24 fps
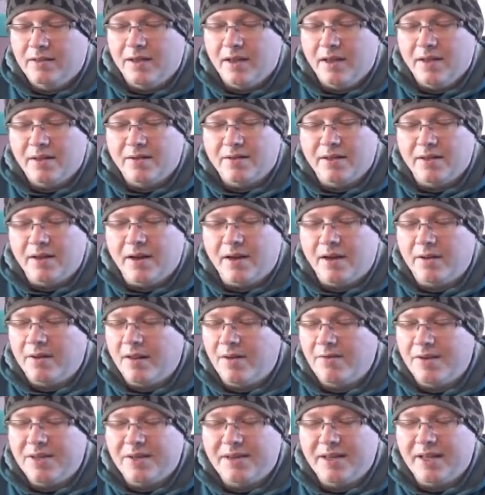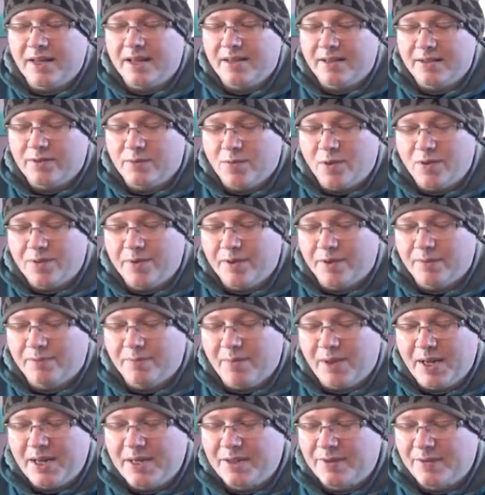it's I lovely to get this one.
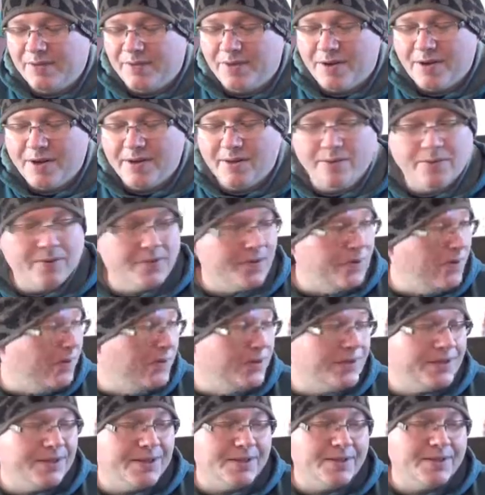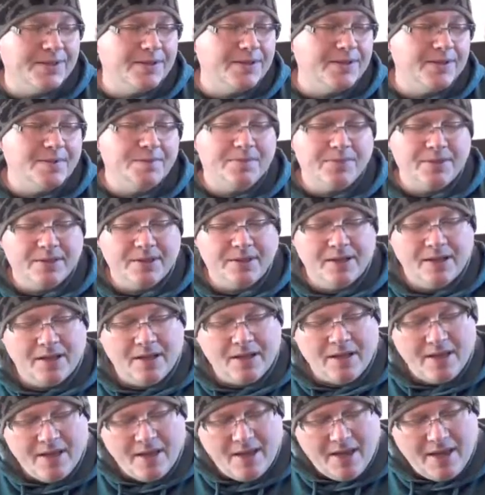It plays fine on the on the systems,
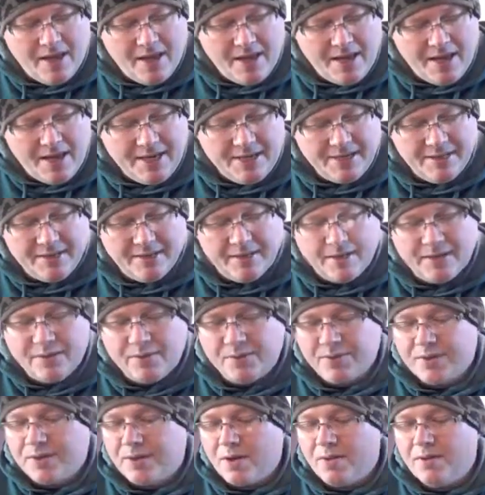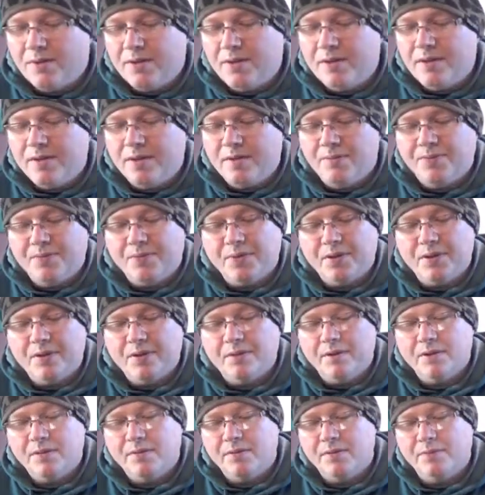and it was only um,
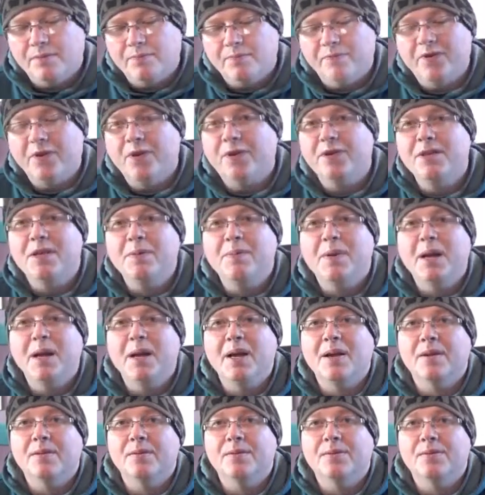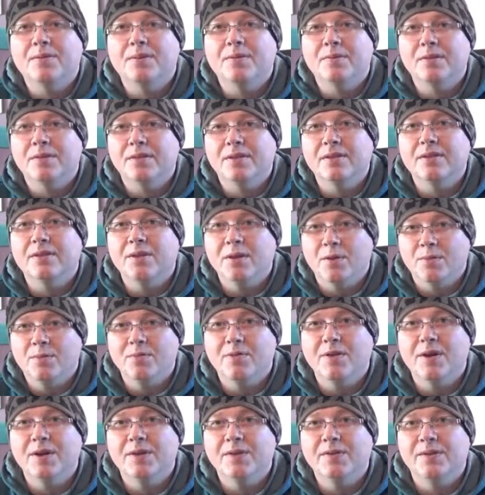thirty pounds, which is a good
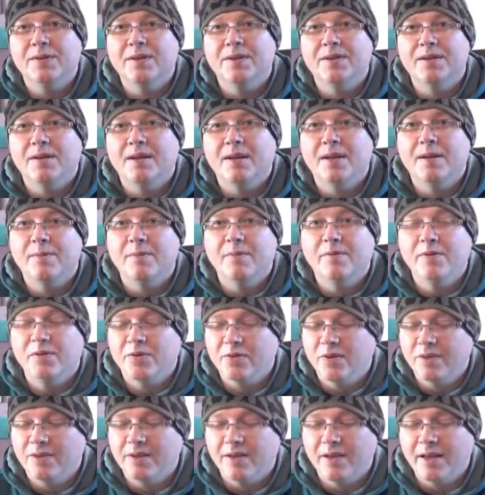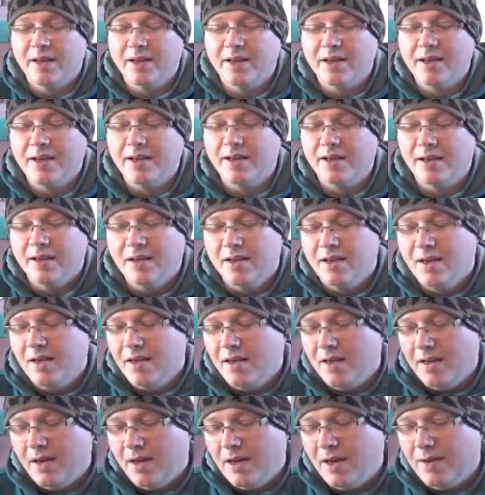price for this game. If you tried to get a
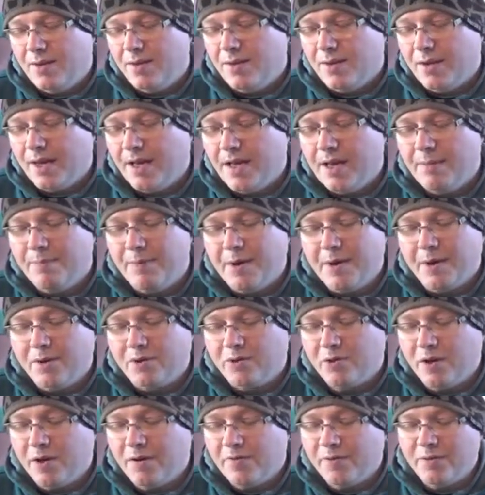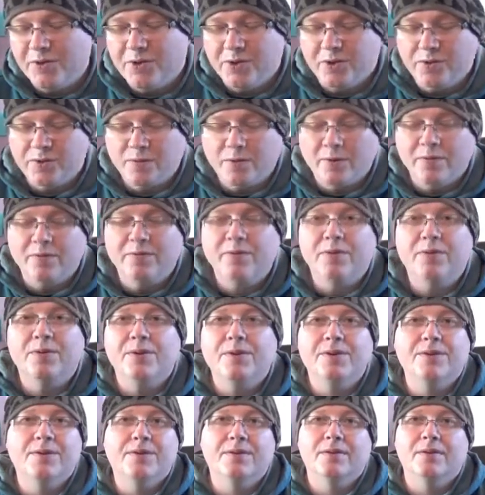a UK Mega Drive original one for
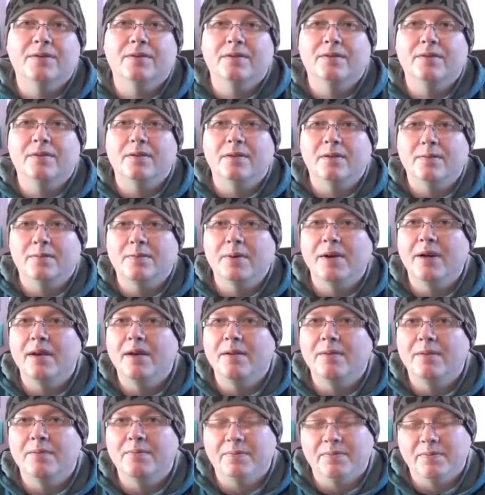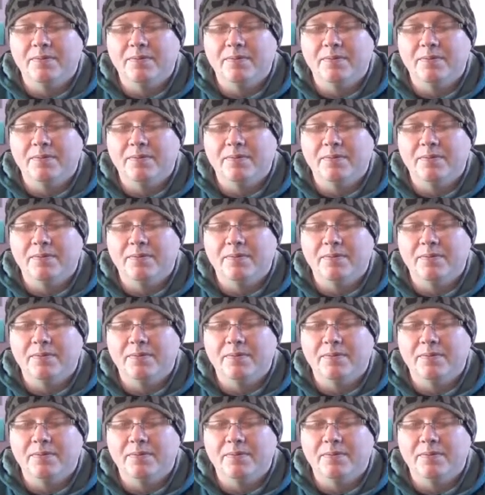this, you pay